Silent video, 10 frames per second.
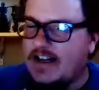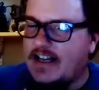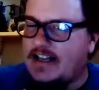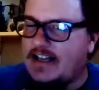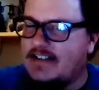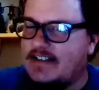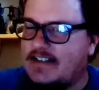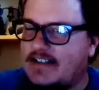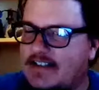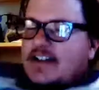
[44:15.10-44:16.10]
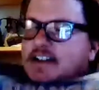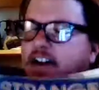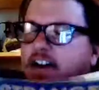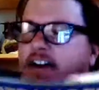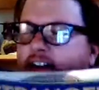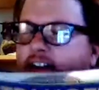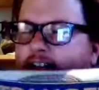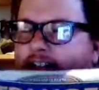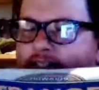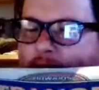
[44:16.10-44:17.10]
Target is to
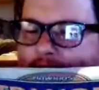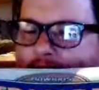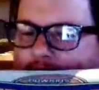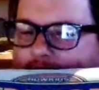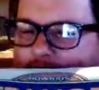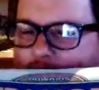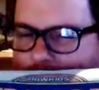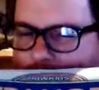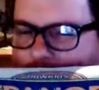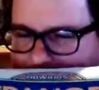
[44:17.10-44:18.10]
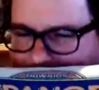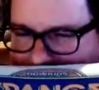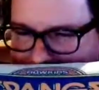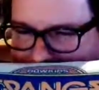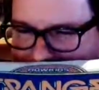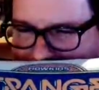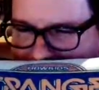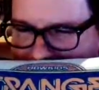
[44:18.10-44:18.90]
get the Stranger Things gear. I'll tell you what.